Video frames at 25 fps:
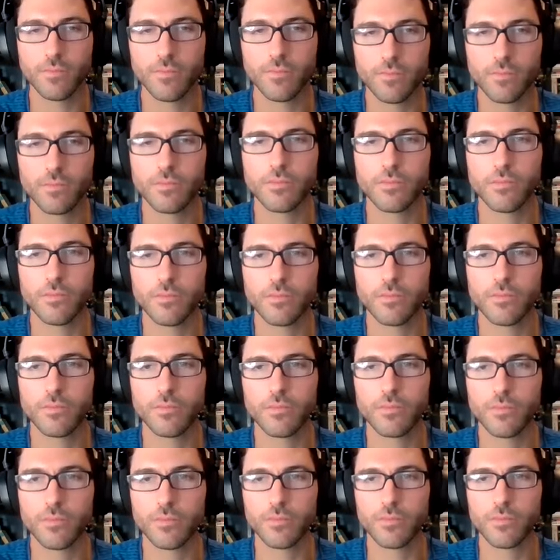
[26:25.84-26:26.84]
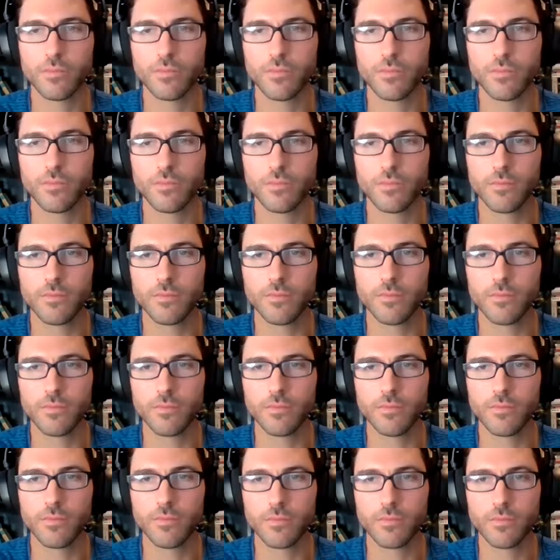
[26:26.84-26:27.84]

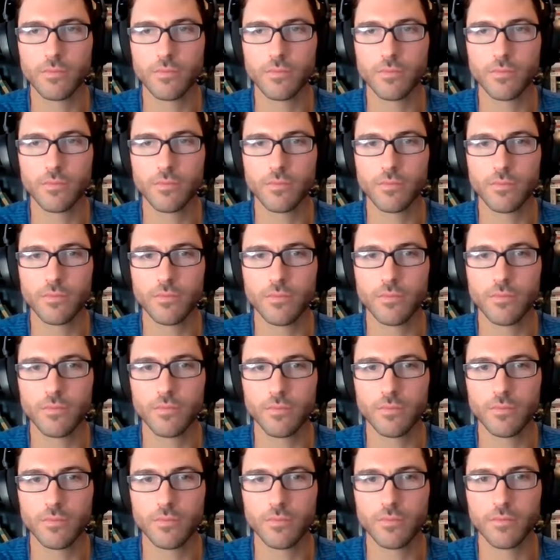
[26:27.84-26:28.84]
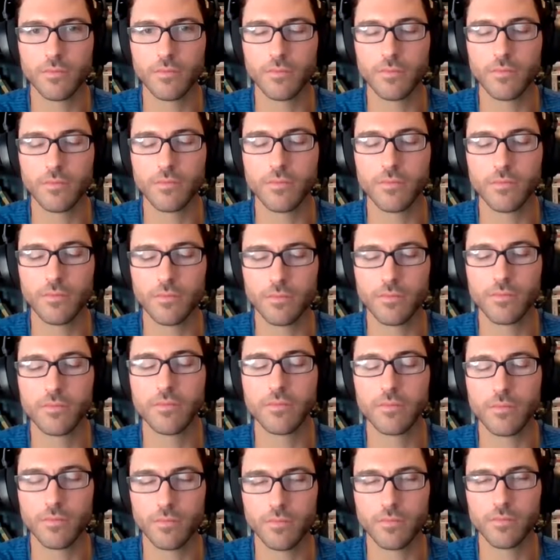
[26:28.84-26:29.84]

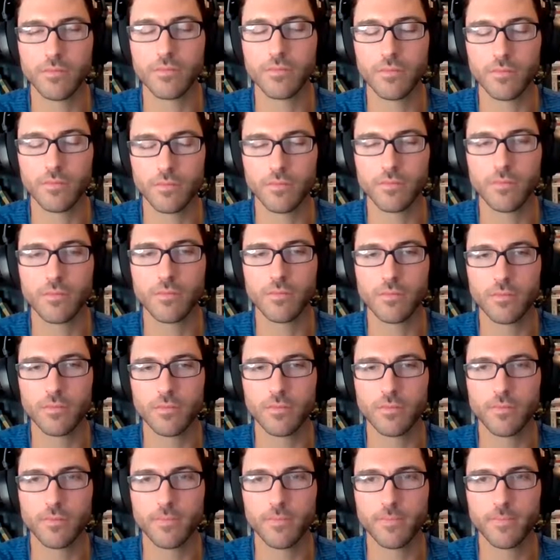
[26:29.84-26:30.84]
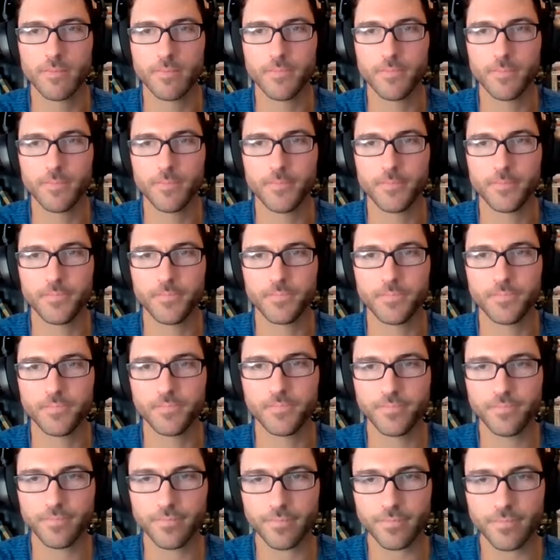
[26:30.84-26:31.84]

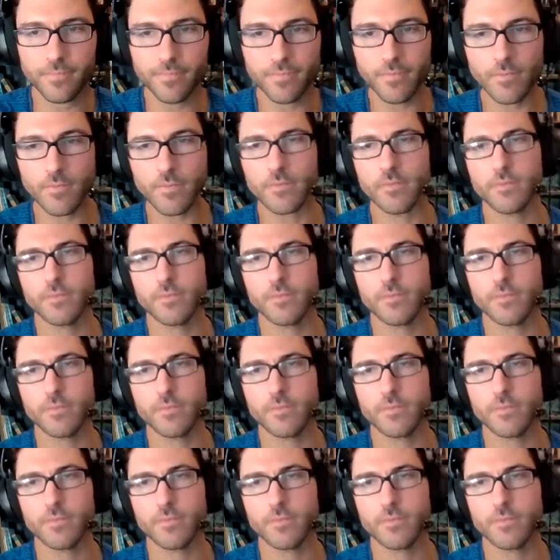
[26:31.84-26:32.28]
No words are spoken by the person on screen.